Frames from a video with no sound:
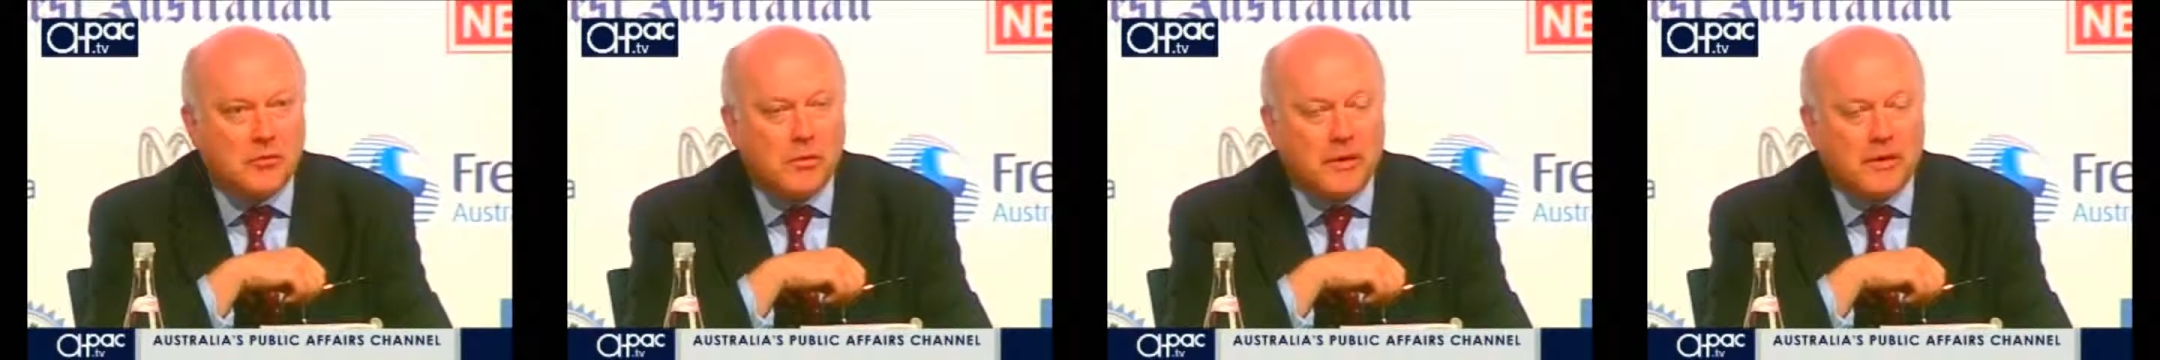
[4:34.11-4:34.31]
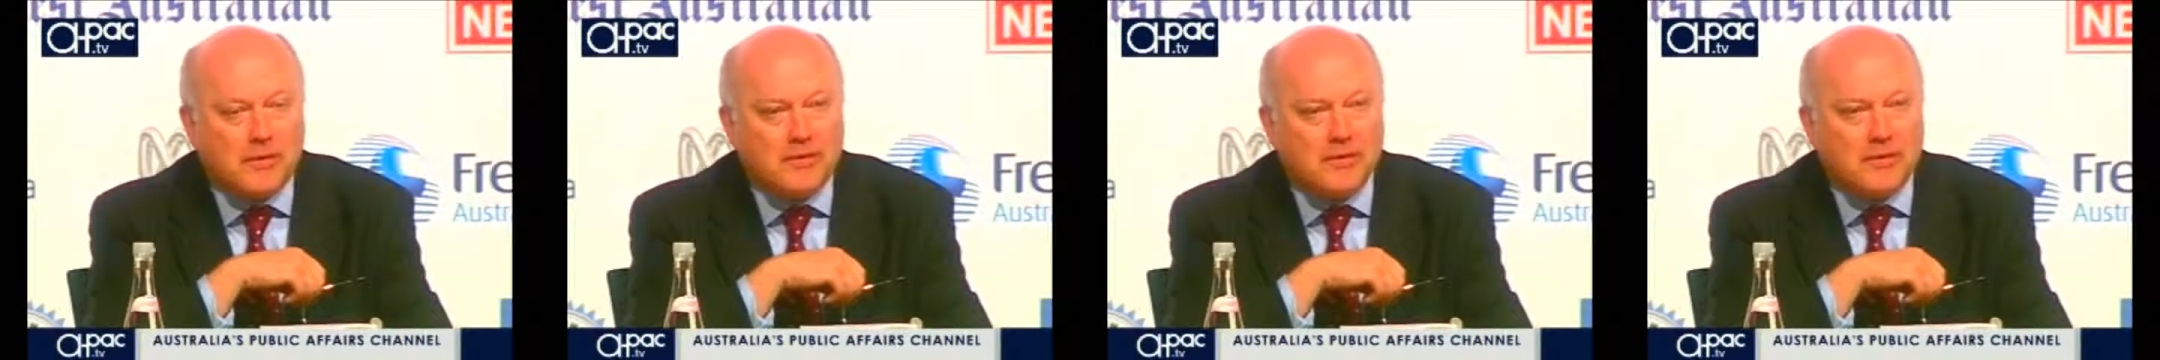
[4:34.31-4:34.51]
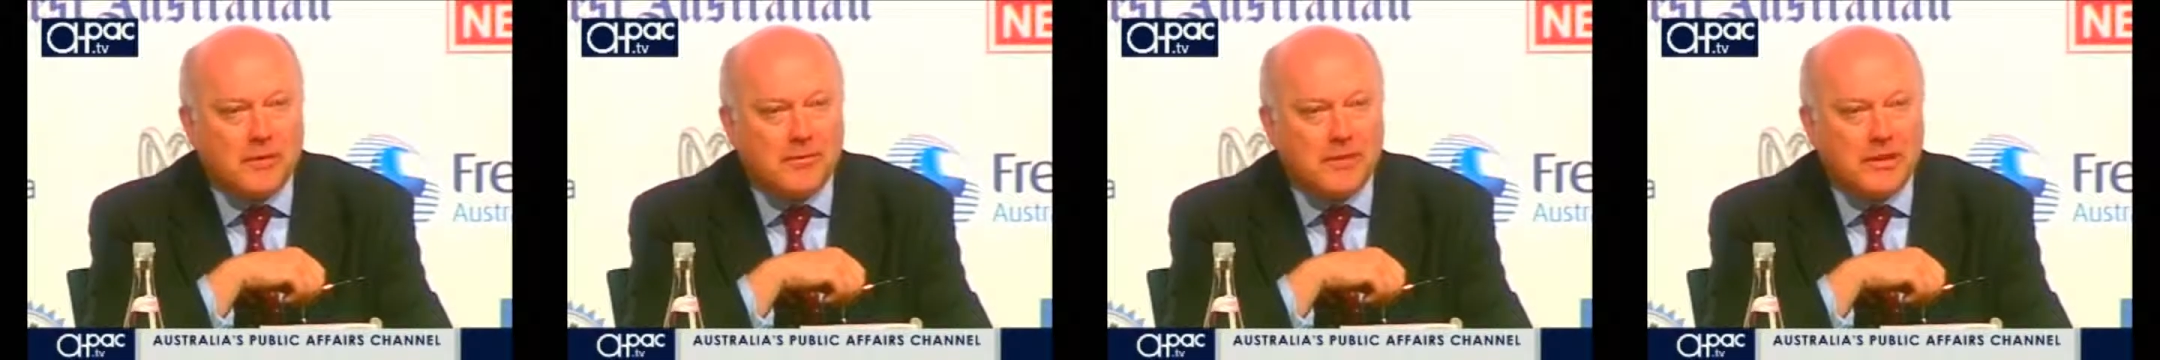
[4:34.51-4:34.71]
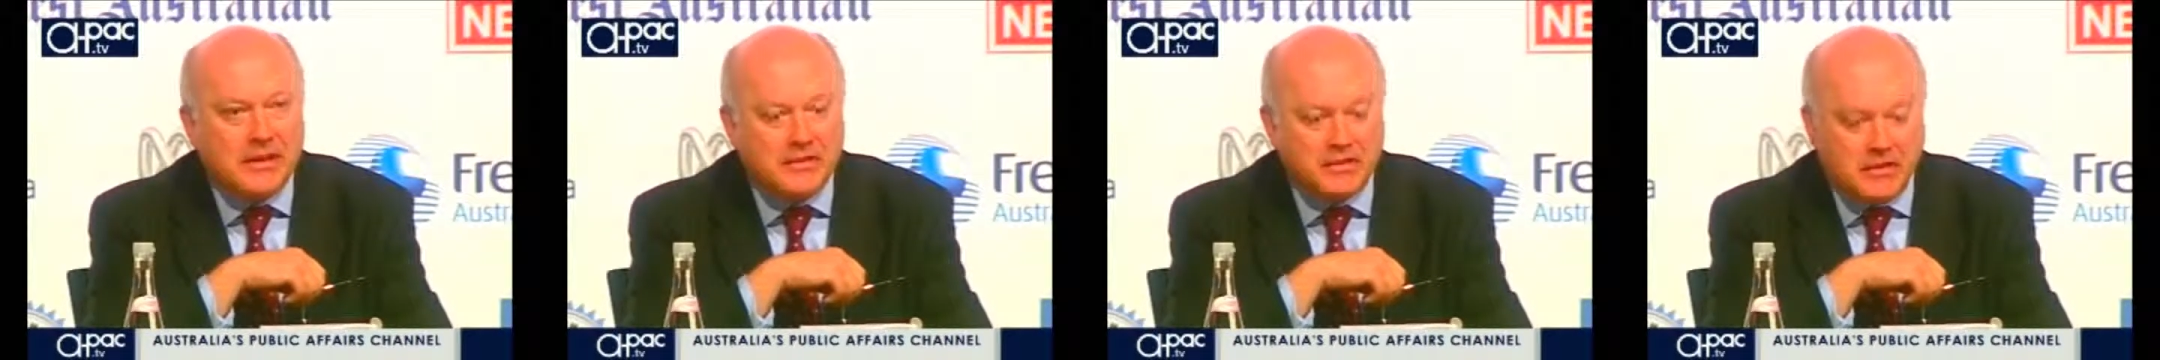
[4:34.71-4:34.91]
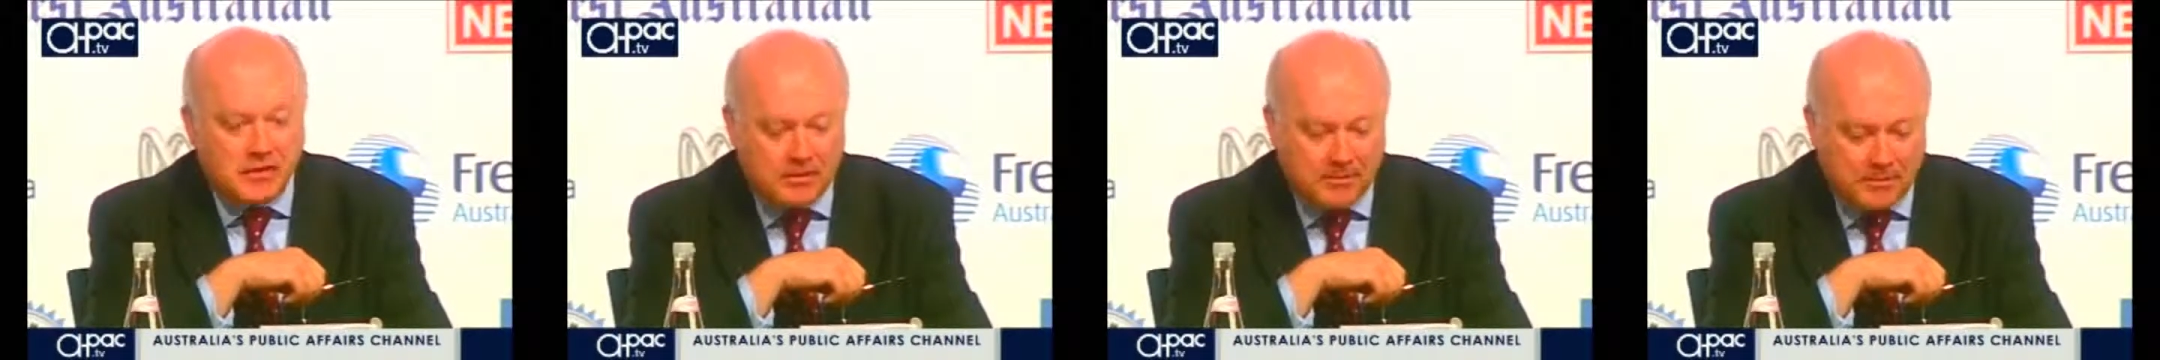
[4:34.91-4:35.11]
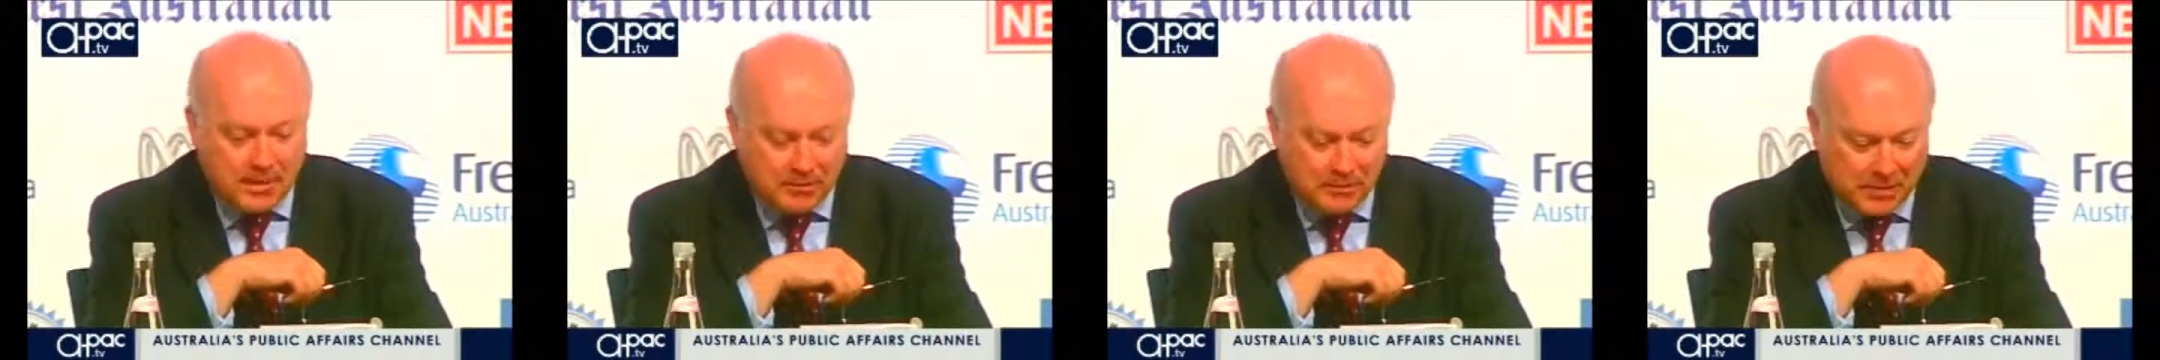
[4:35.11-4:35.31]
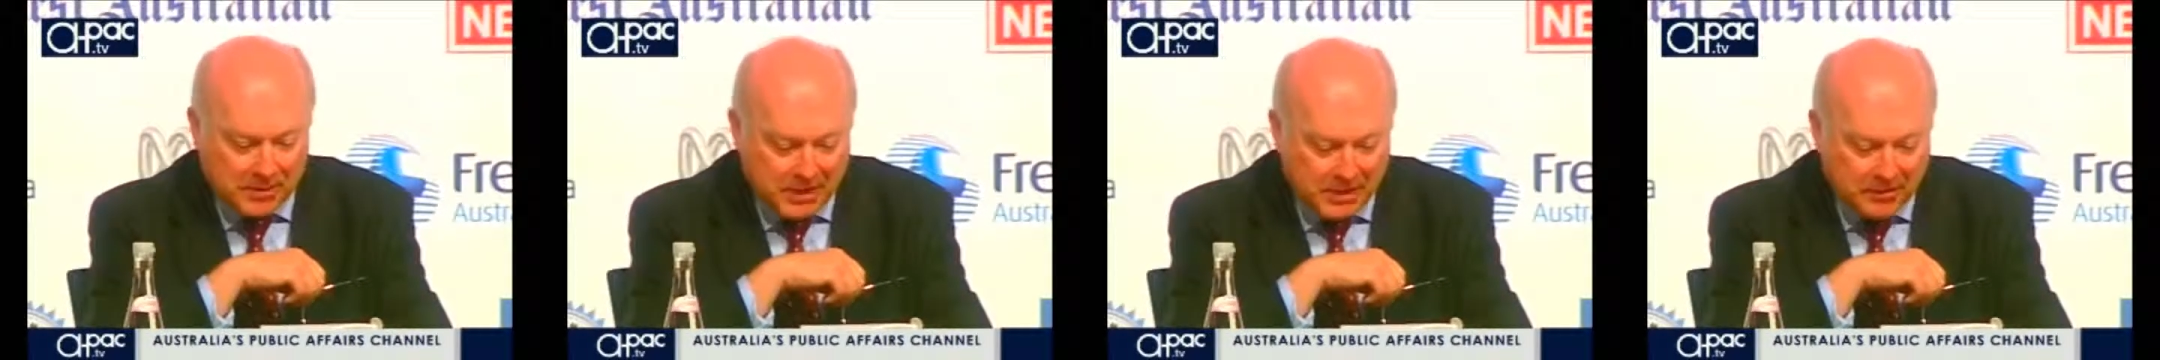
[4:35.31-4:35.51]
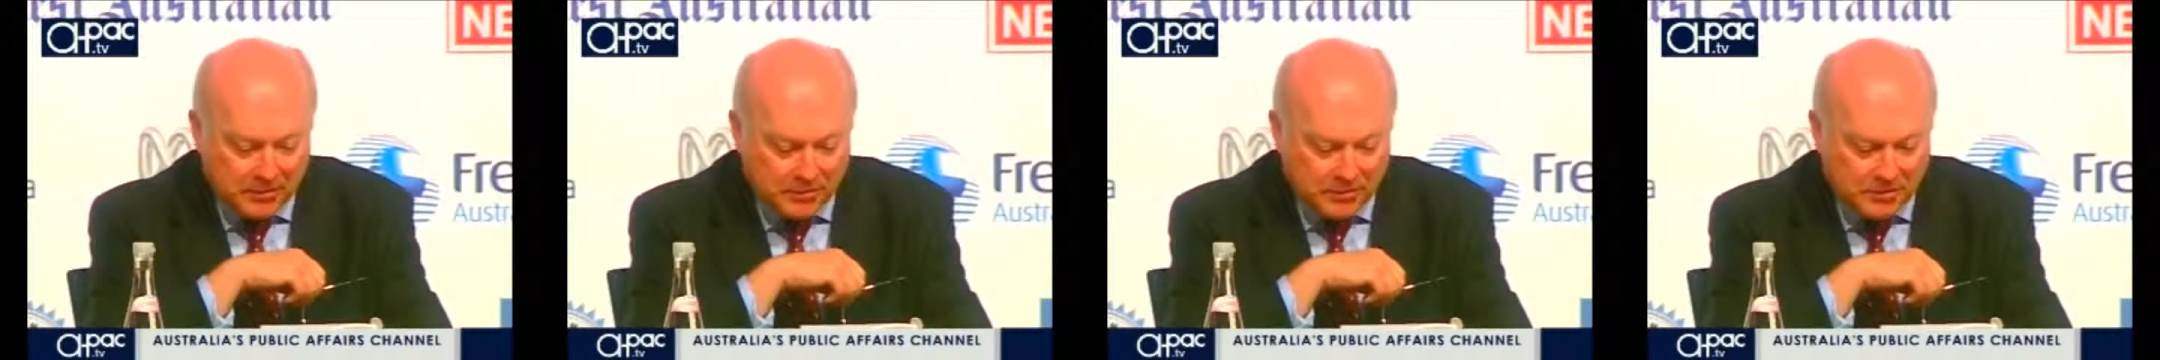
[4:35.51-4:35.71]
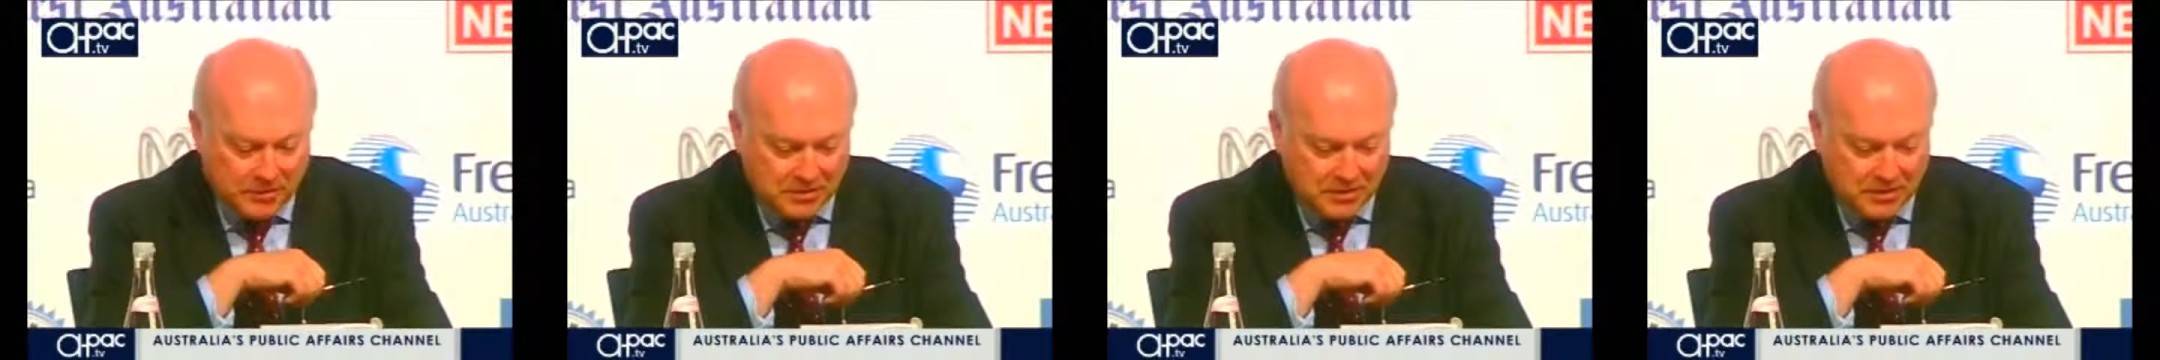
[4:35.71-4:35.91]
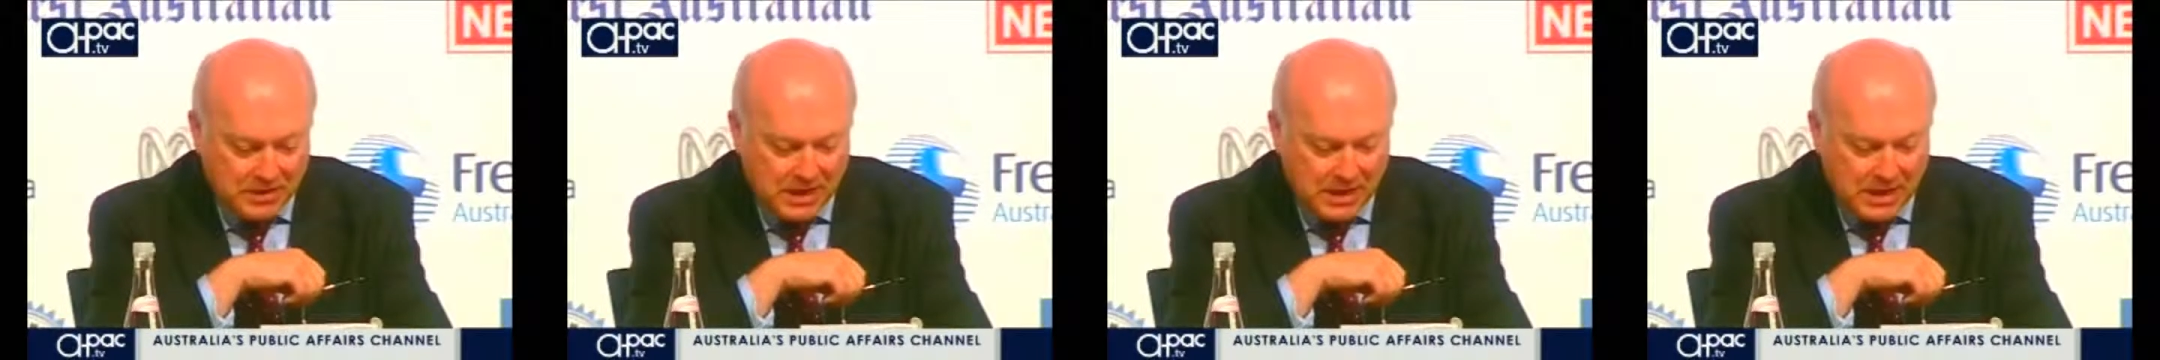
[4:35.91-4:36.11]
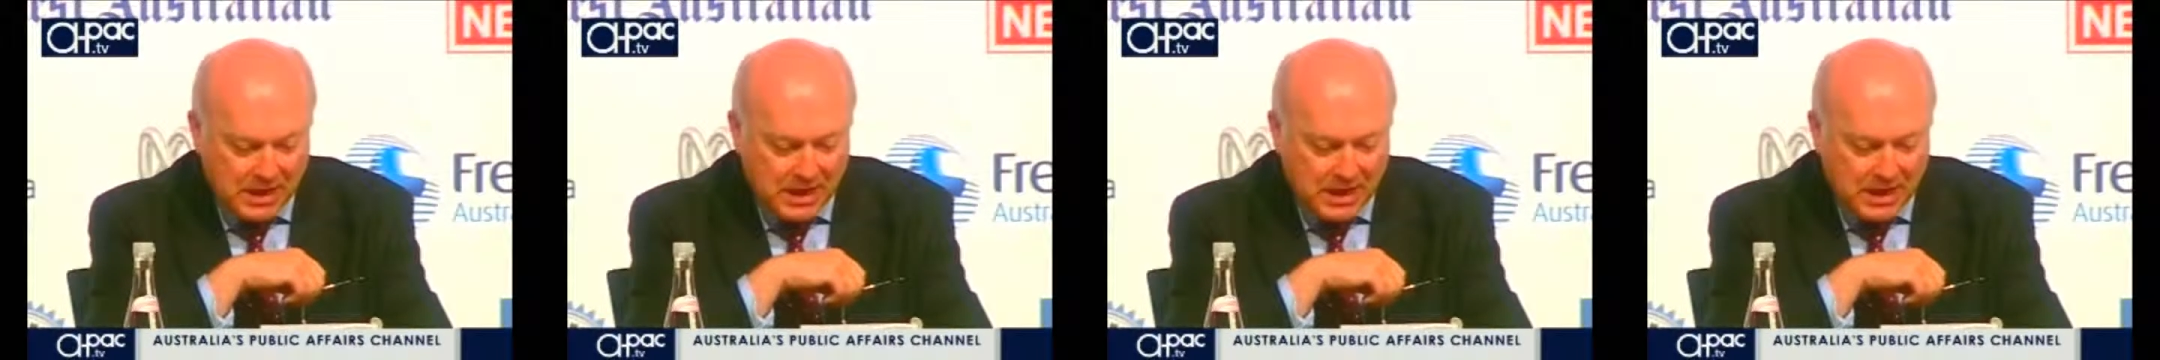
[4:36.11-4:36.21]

whether something is in the public interest